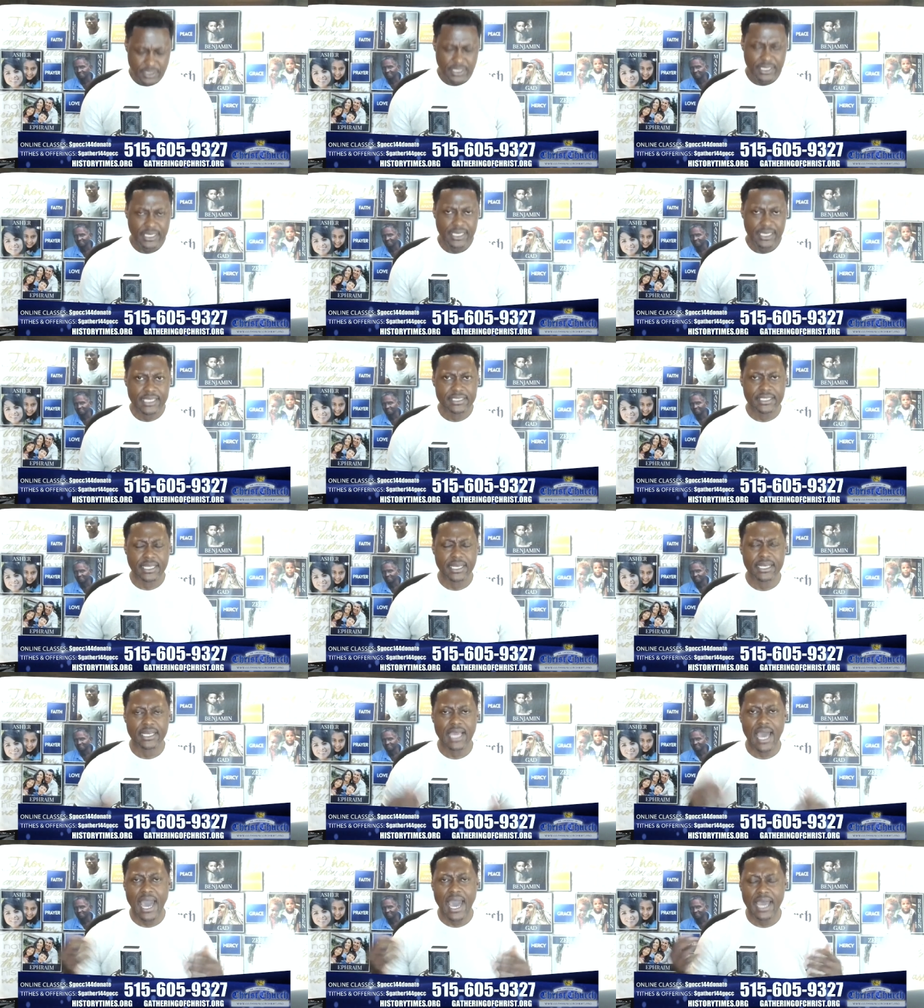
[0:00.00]
Isn't an
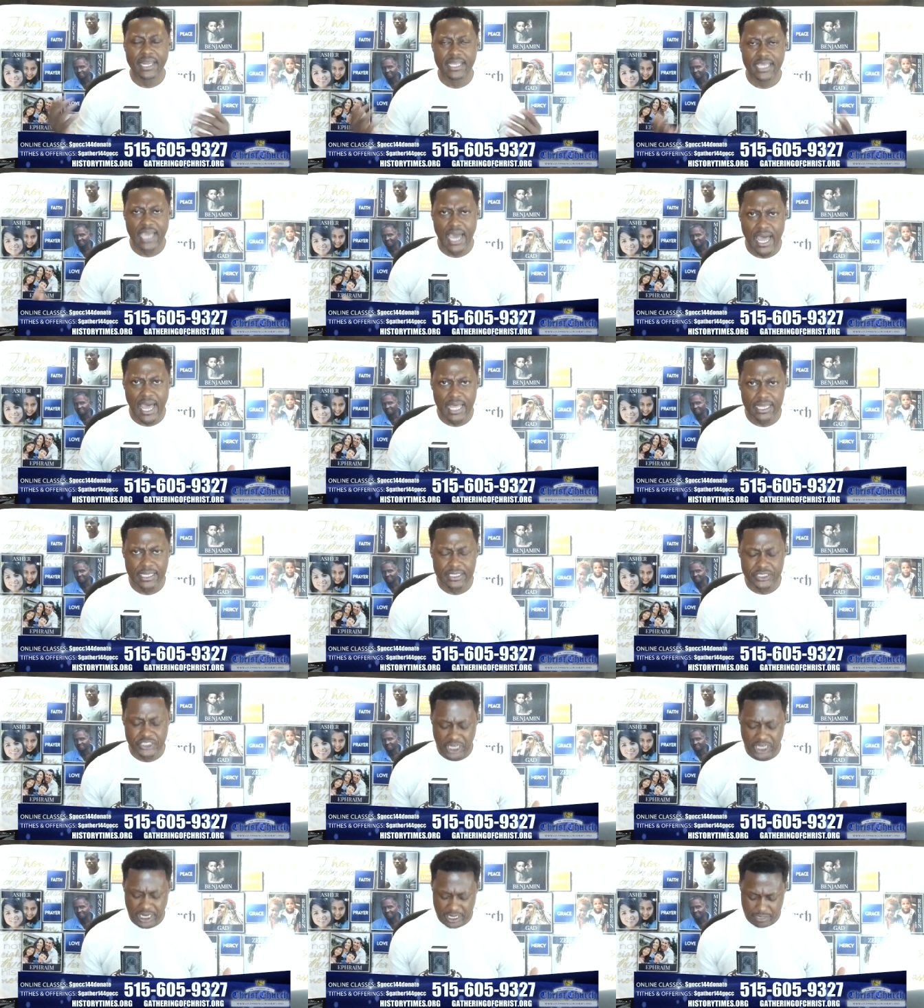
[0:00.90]

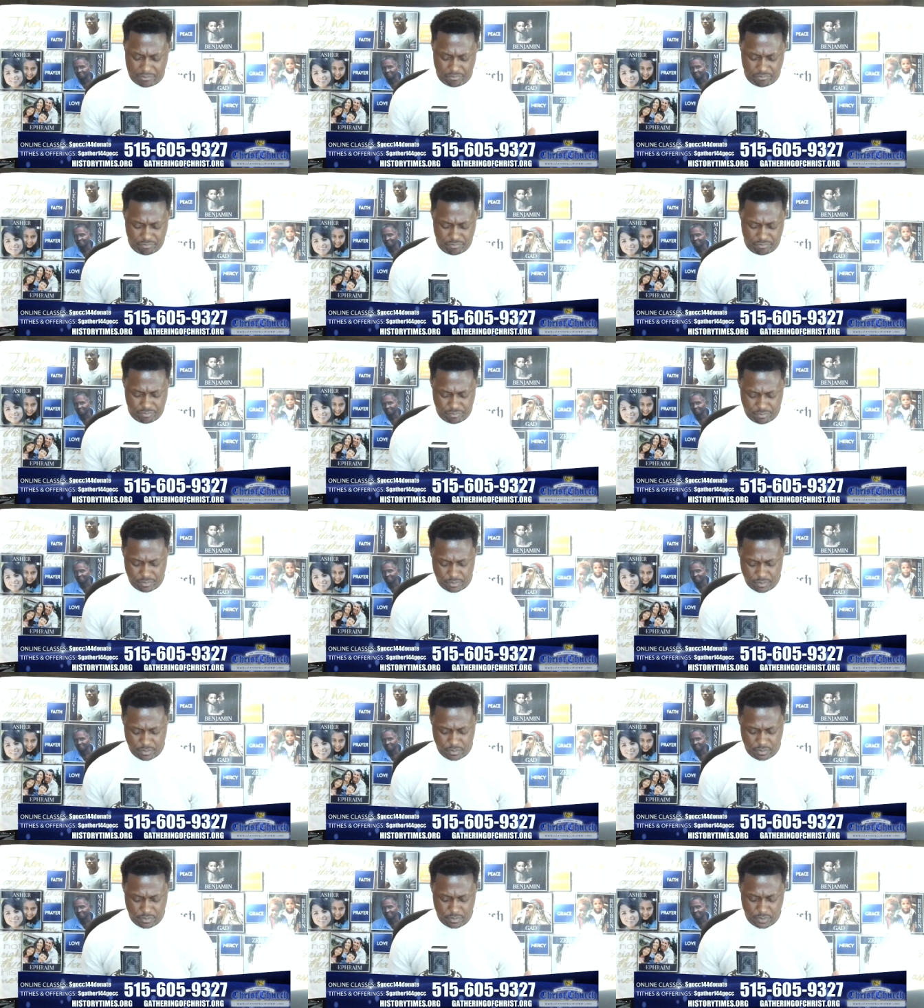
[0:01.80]
ideology
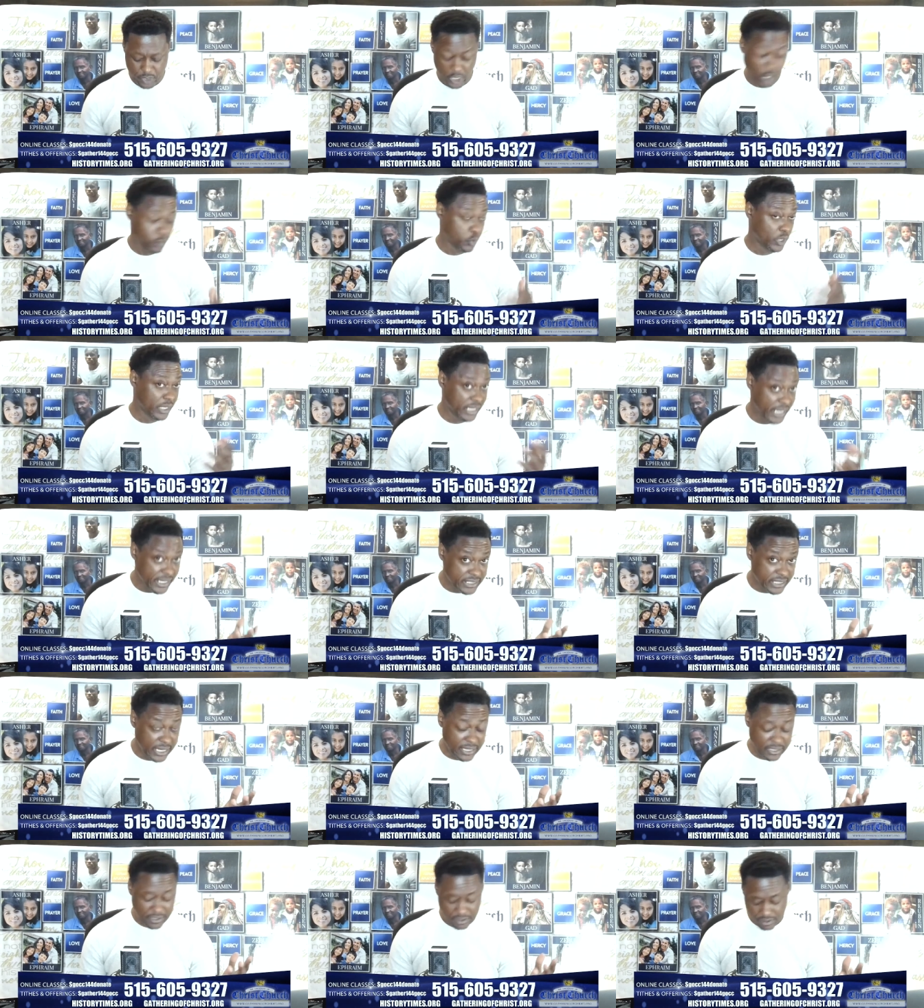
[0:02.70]
a religion?